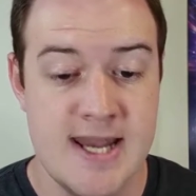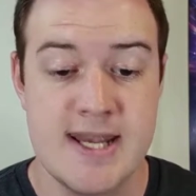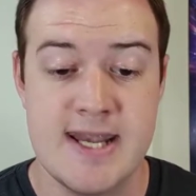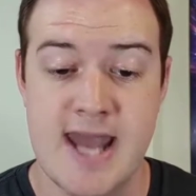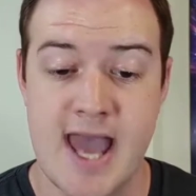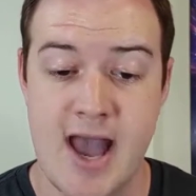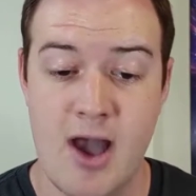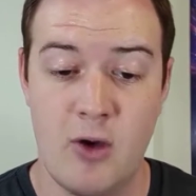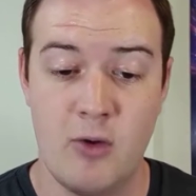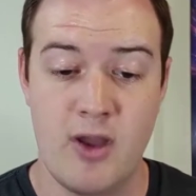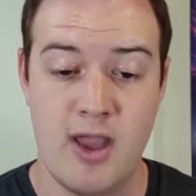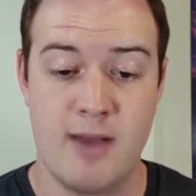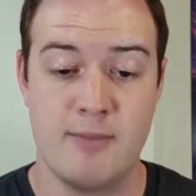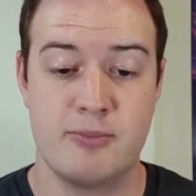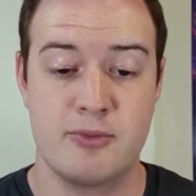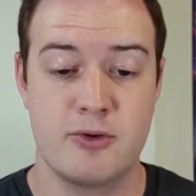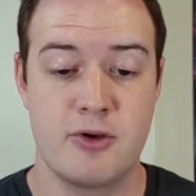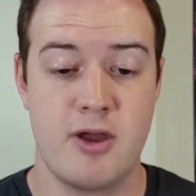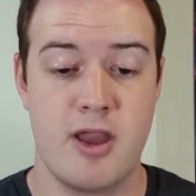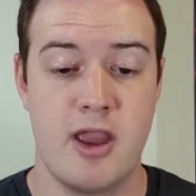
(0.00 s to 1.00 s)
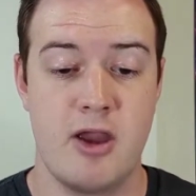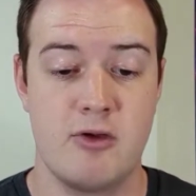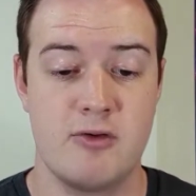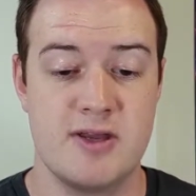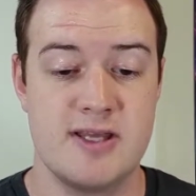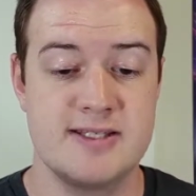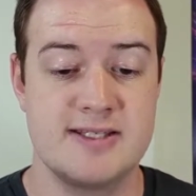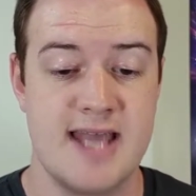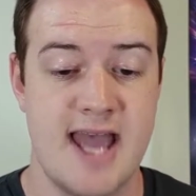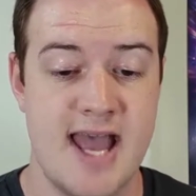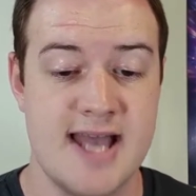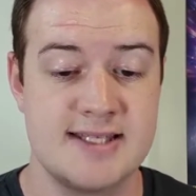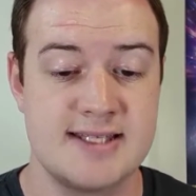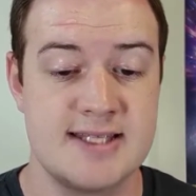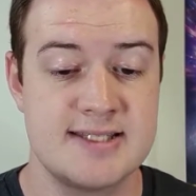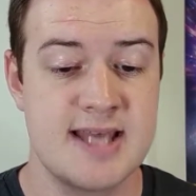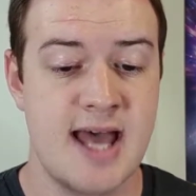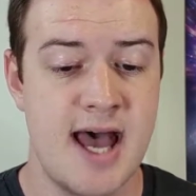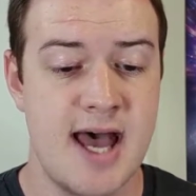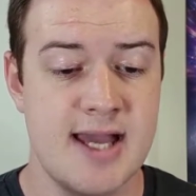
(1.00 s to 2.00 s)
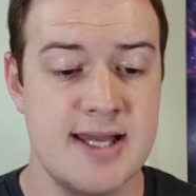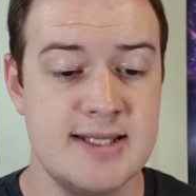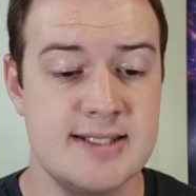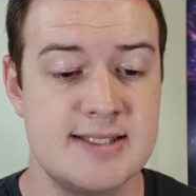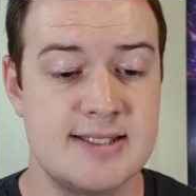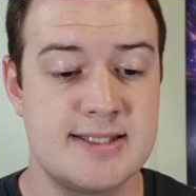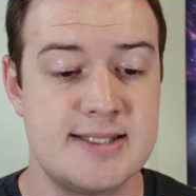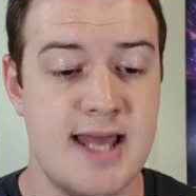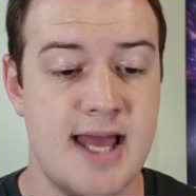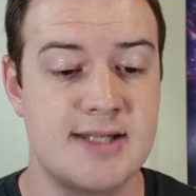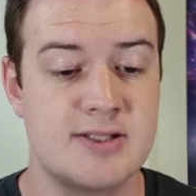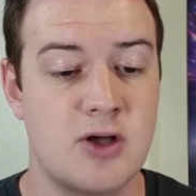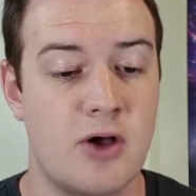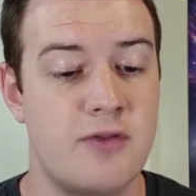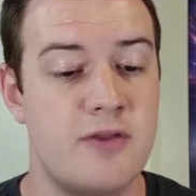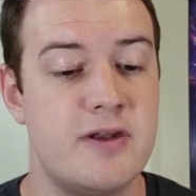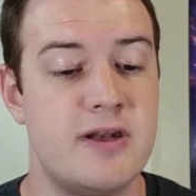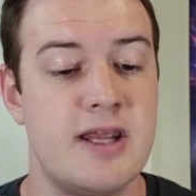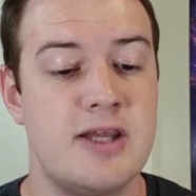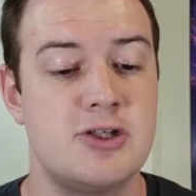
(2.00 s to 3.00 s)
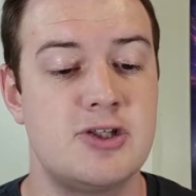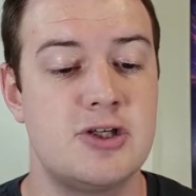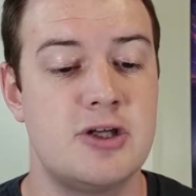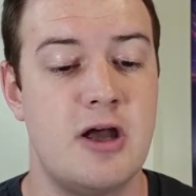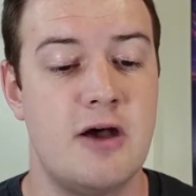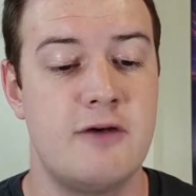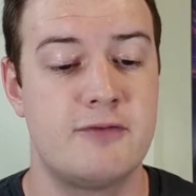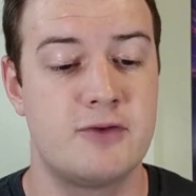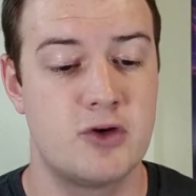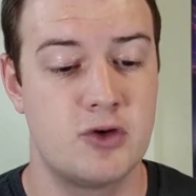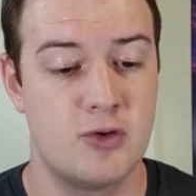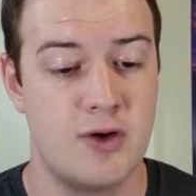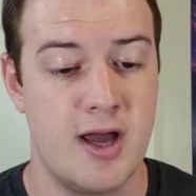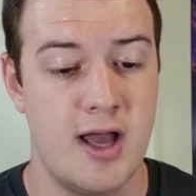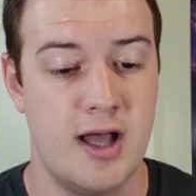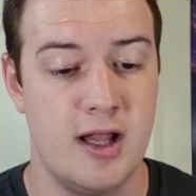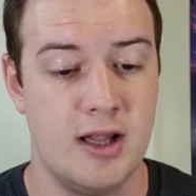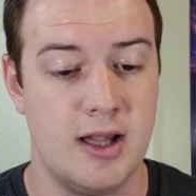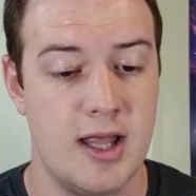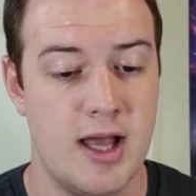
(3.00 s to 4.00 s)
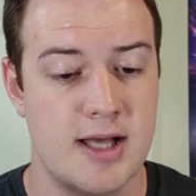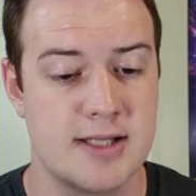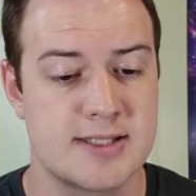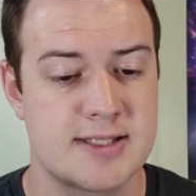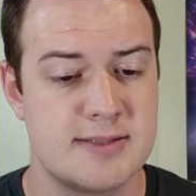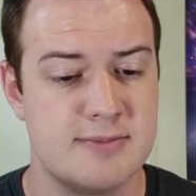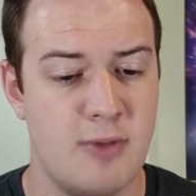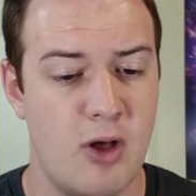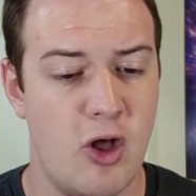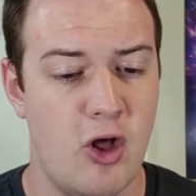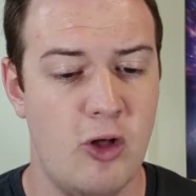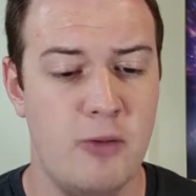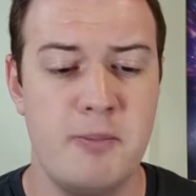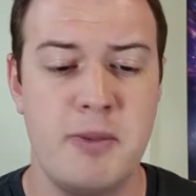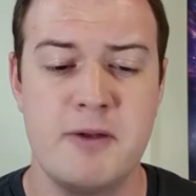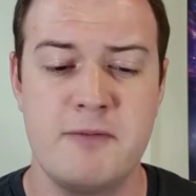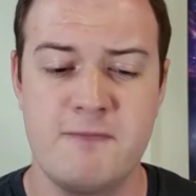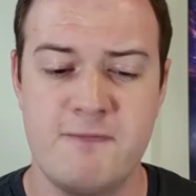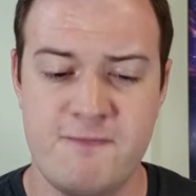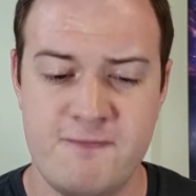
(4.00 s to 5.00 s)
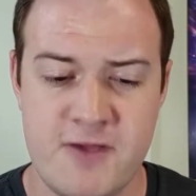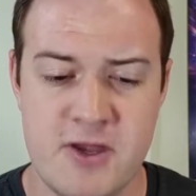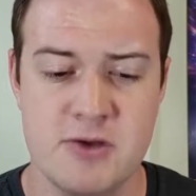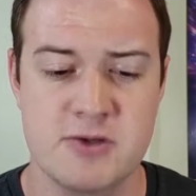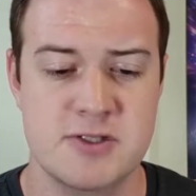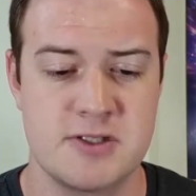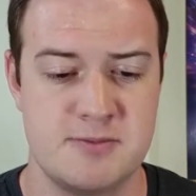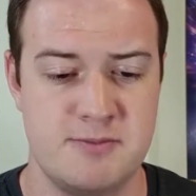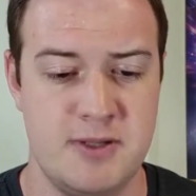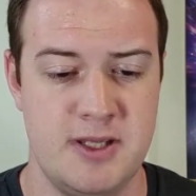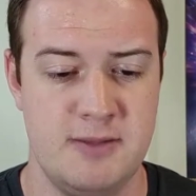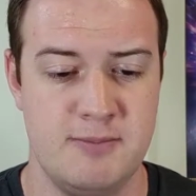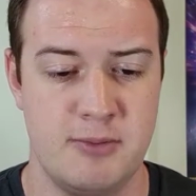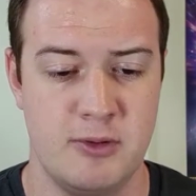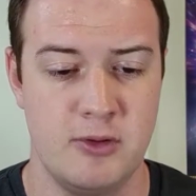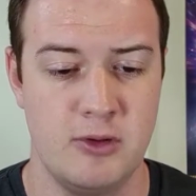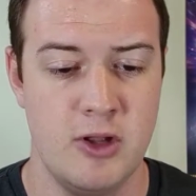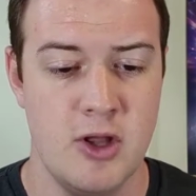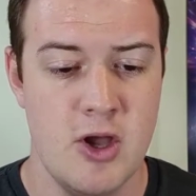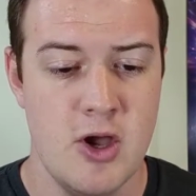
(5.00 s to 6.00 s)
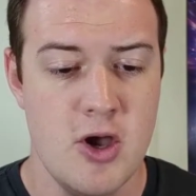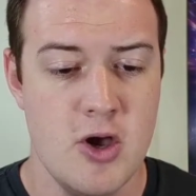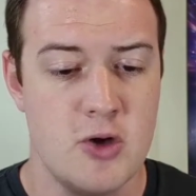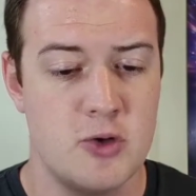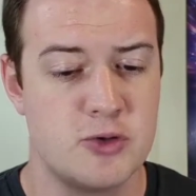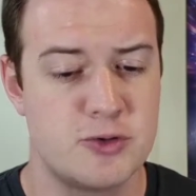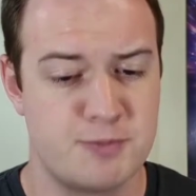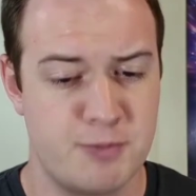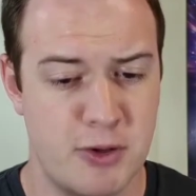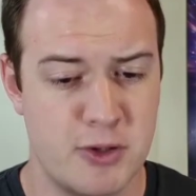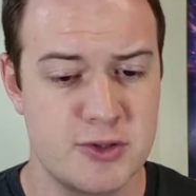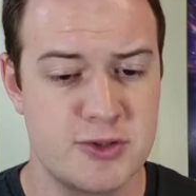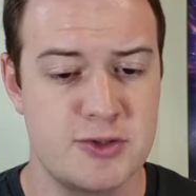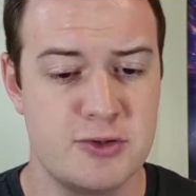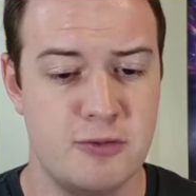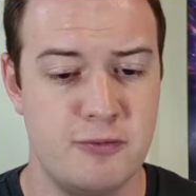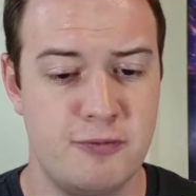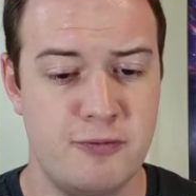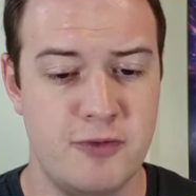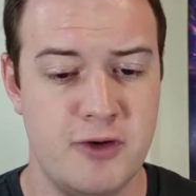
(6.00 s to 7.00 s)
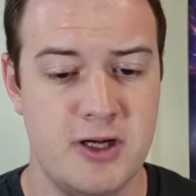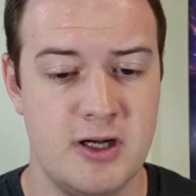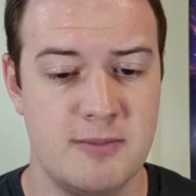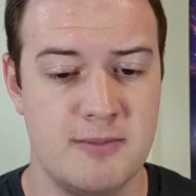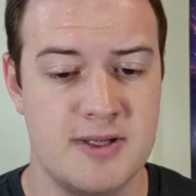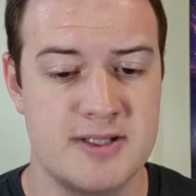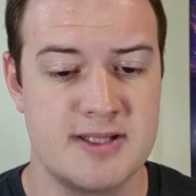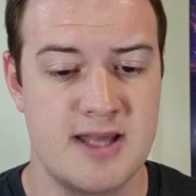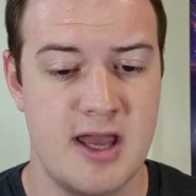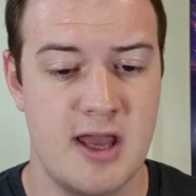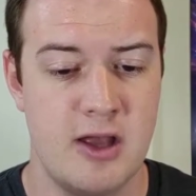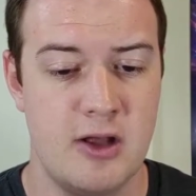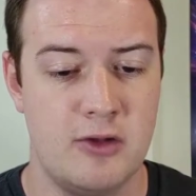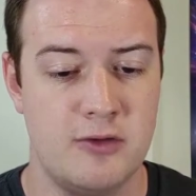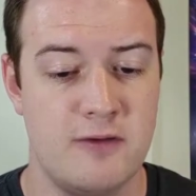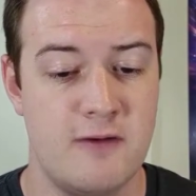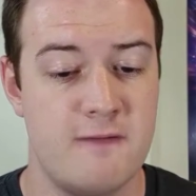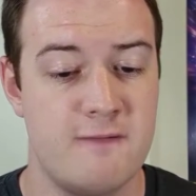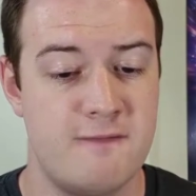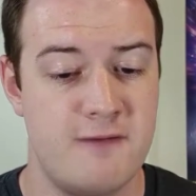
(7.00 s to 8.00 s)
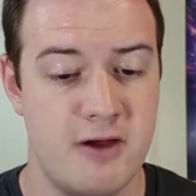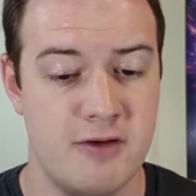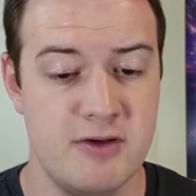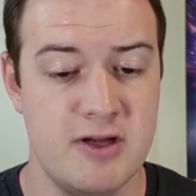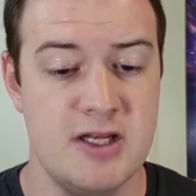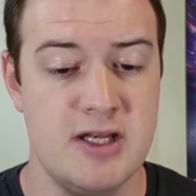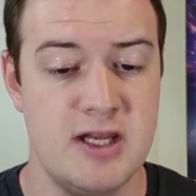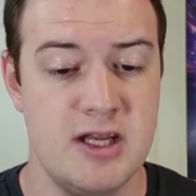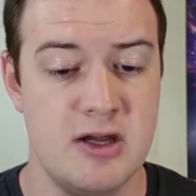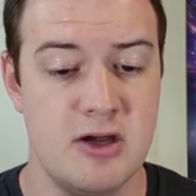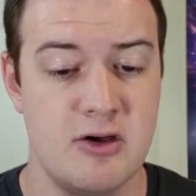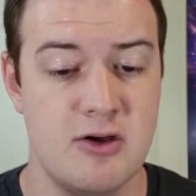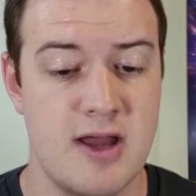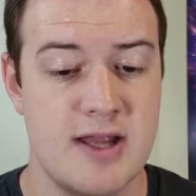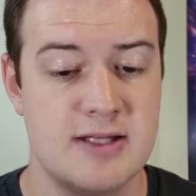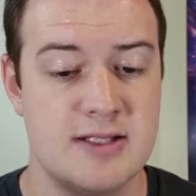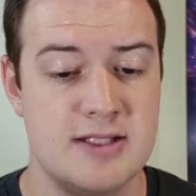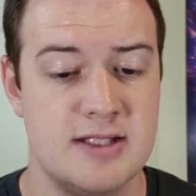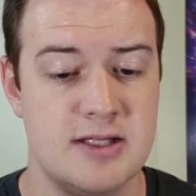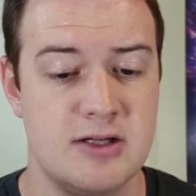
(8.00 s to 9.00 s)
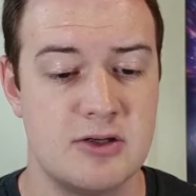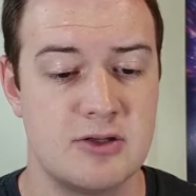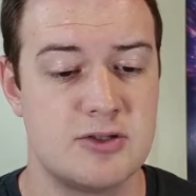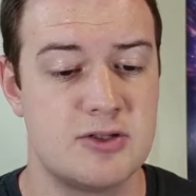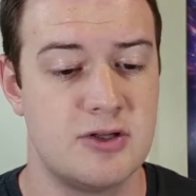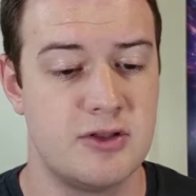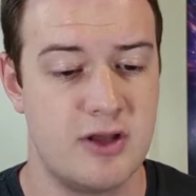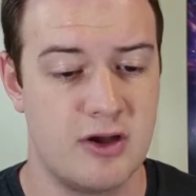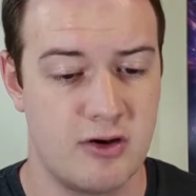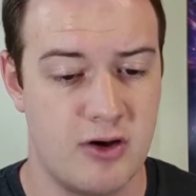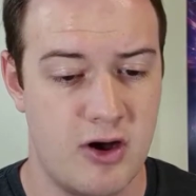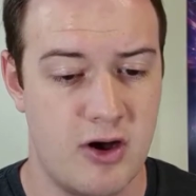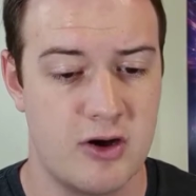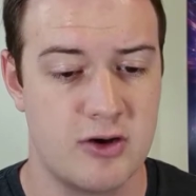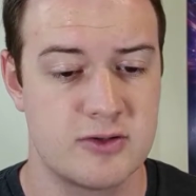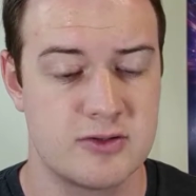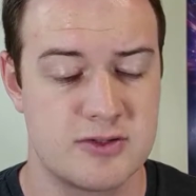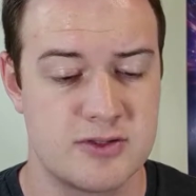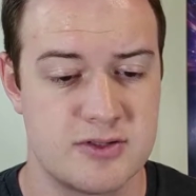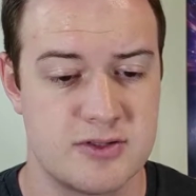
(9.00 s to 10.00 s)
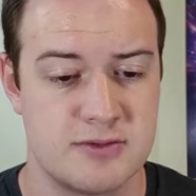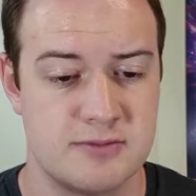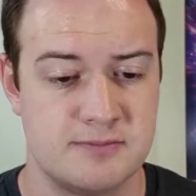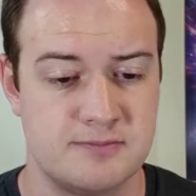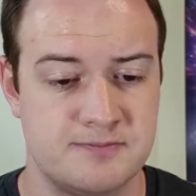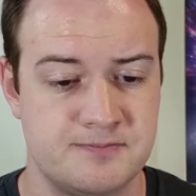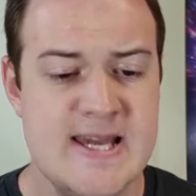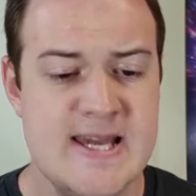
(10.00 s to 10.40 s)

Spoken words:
Now Emperor Ares has his eyes set on the nation of Krell, a small but fierce people whose personal freedom is held very near and dear to their hearts.